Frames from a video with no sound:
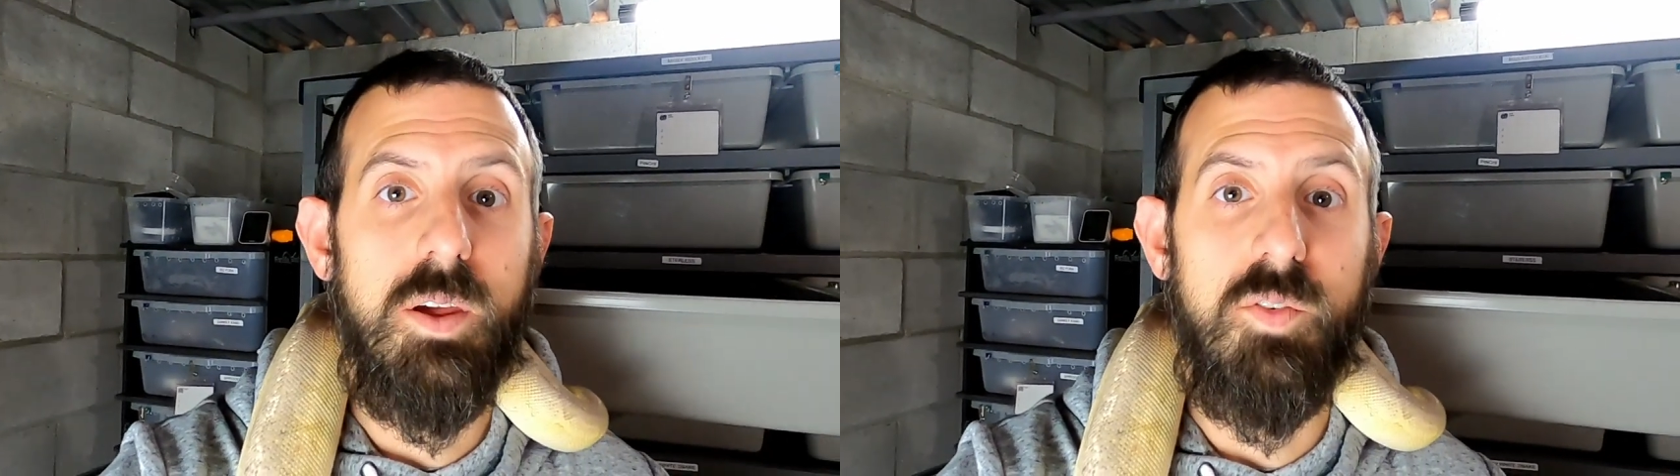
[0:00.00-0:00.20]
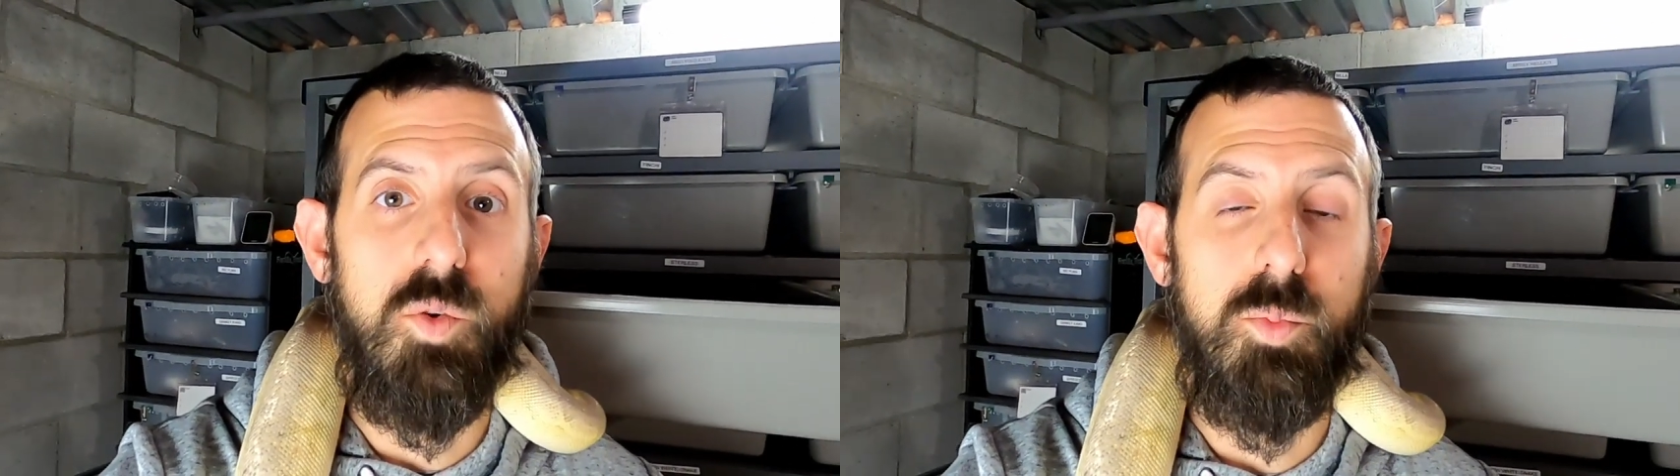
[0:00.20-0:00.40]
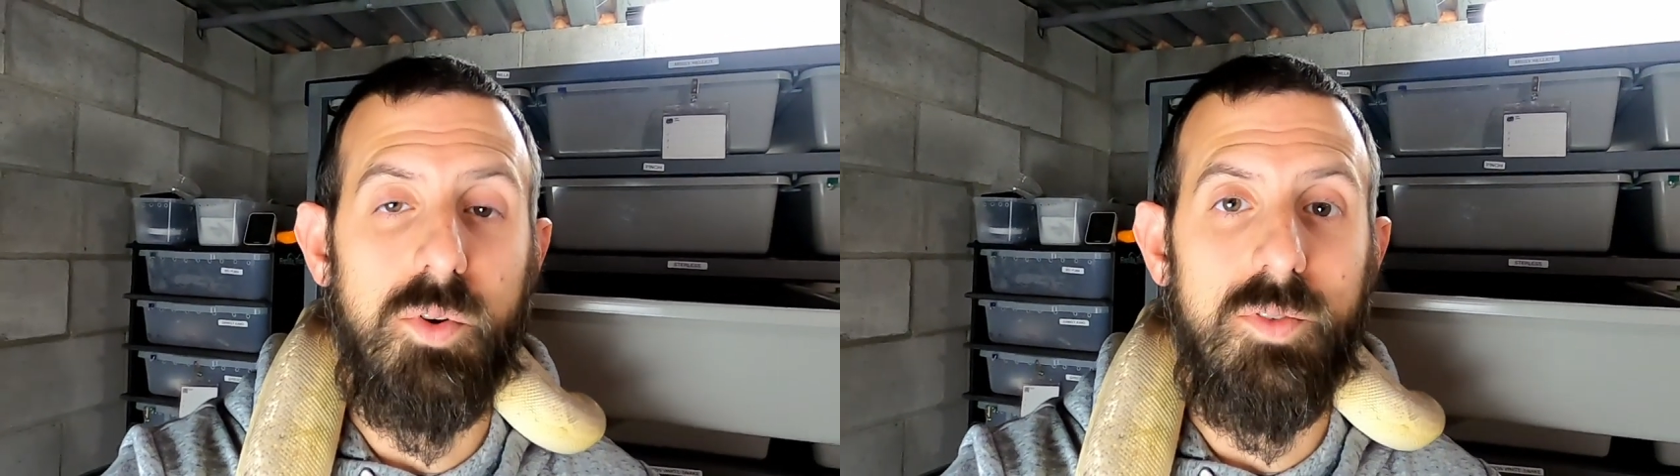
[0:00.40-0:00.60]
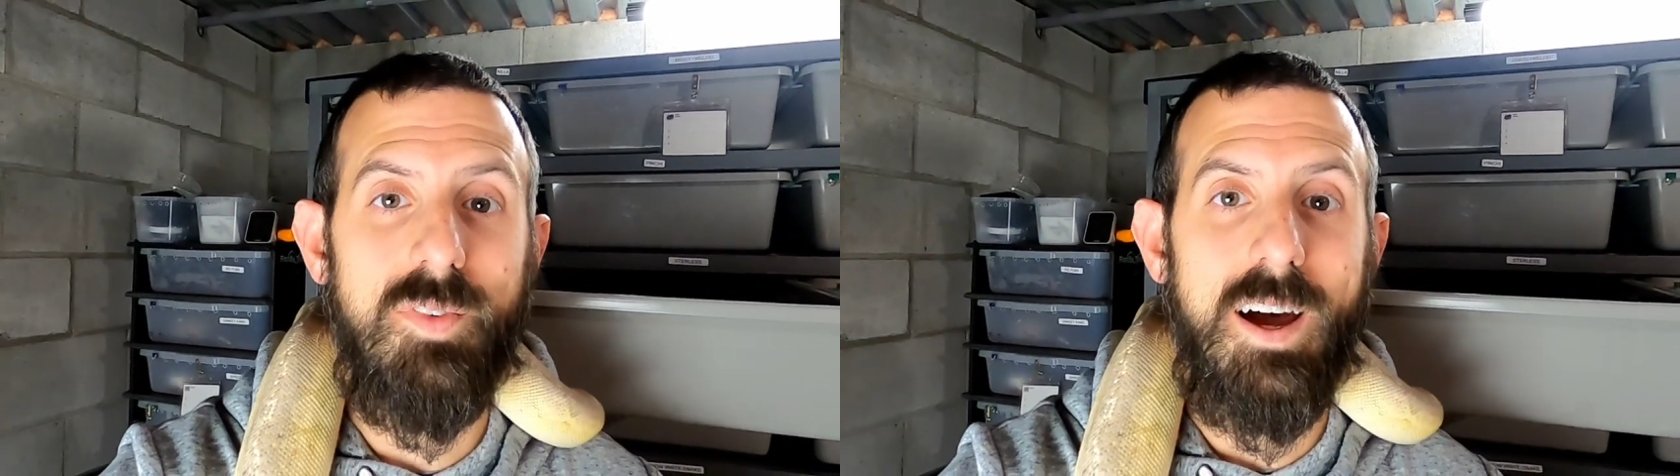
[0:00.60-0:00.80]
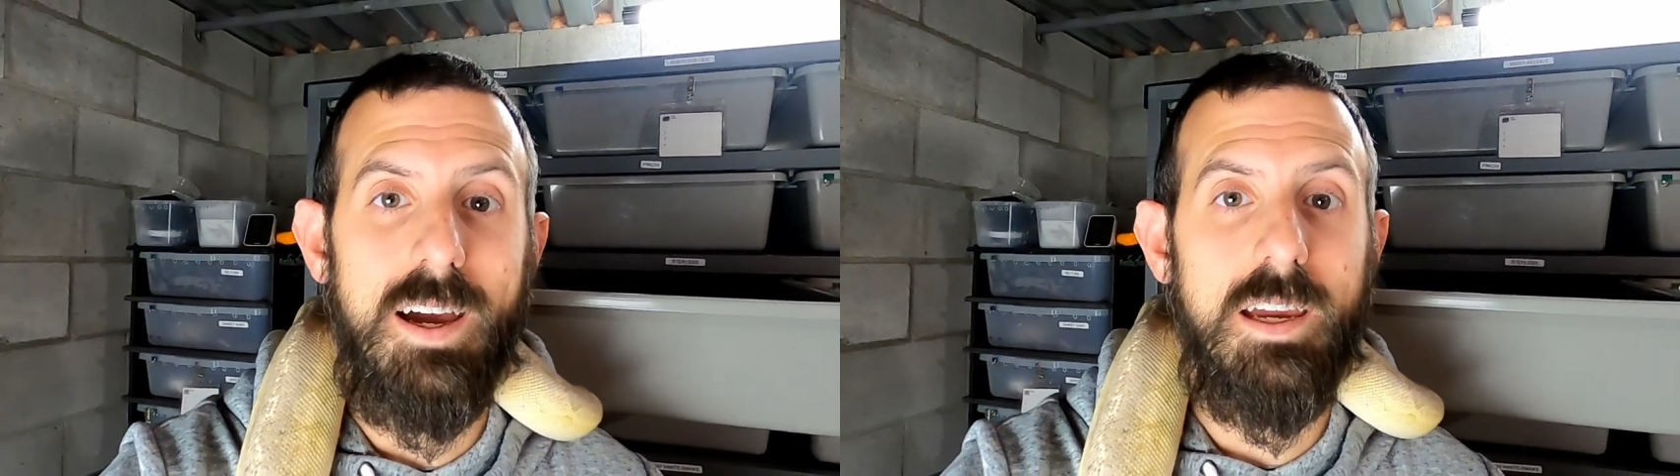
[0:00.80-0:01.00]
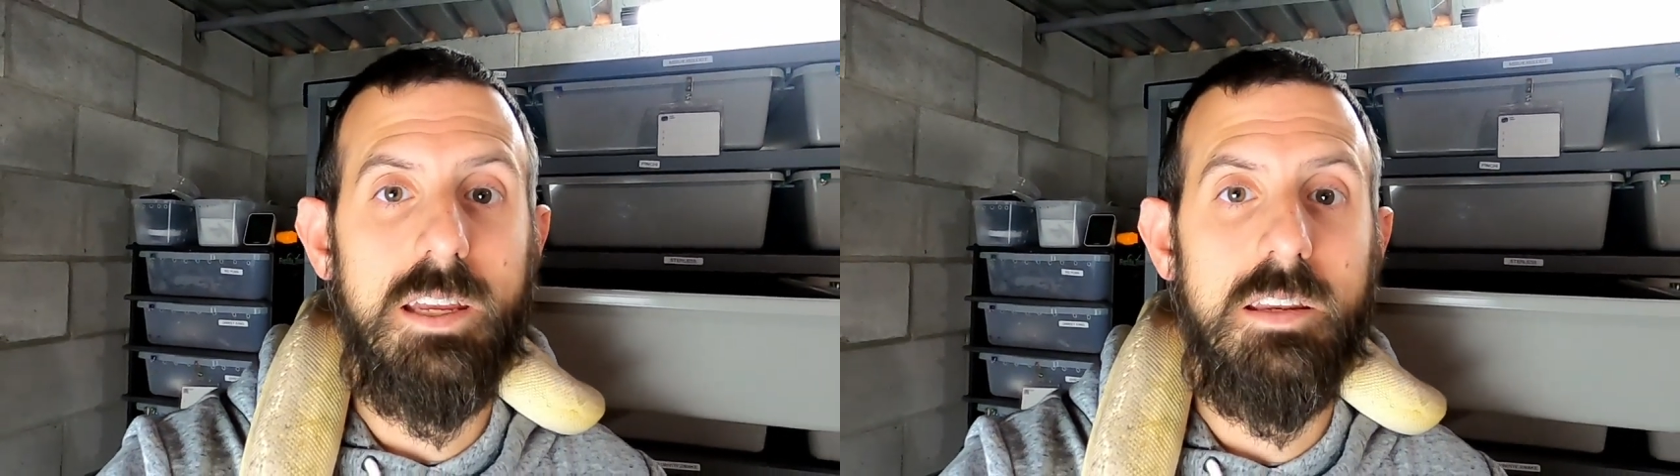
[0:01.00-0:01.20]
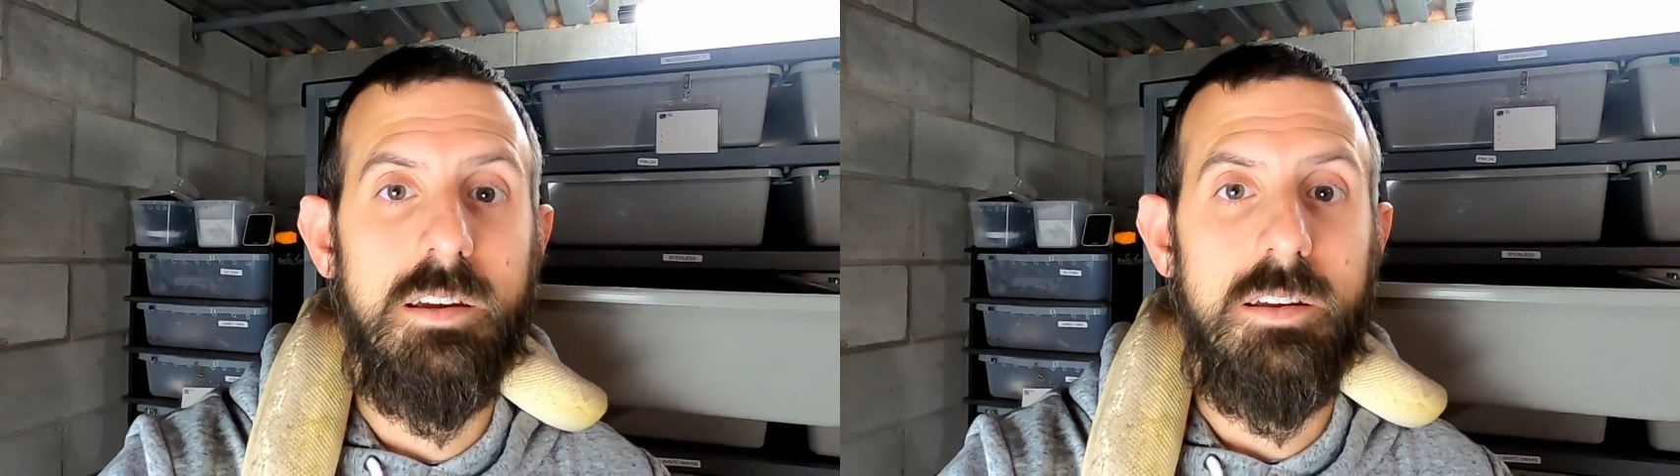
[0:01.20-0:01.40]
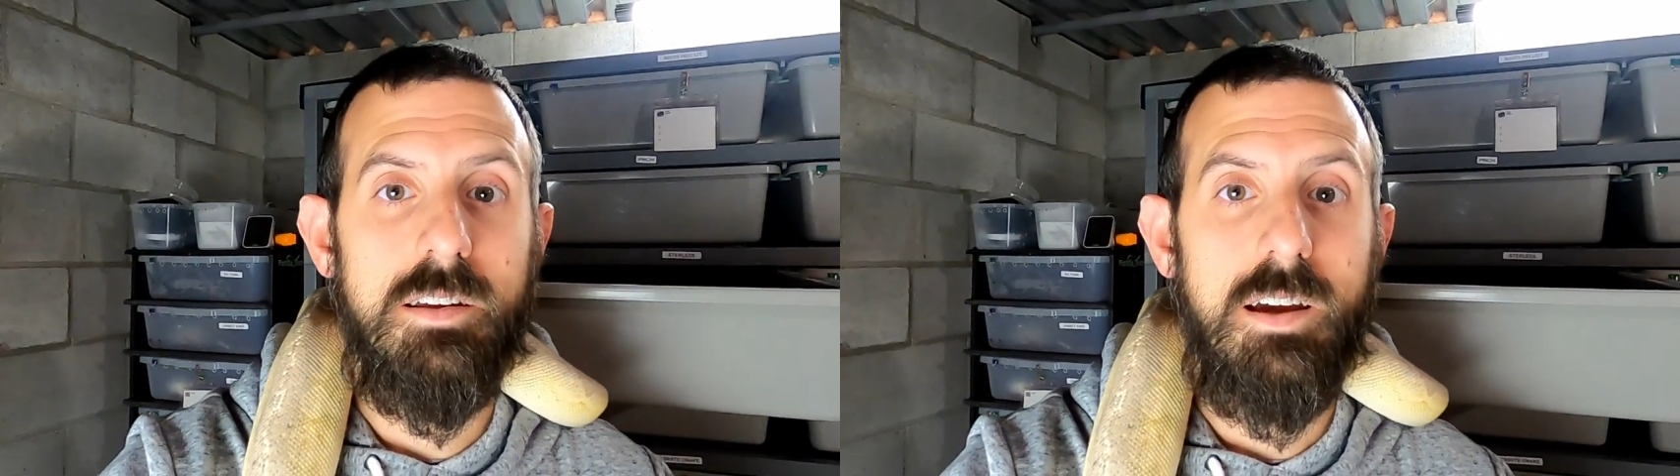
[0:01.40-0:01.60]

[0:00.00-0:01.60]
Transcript: if you provide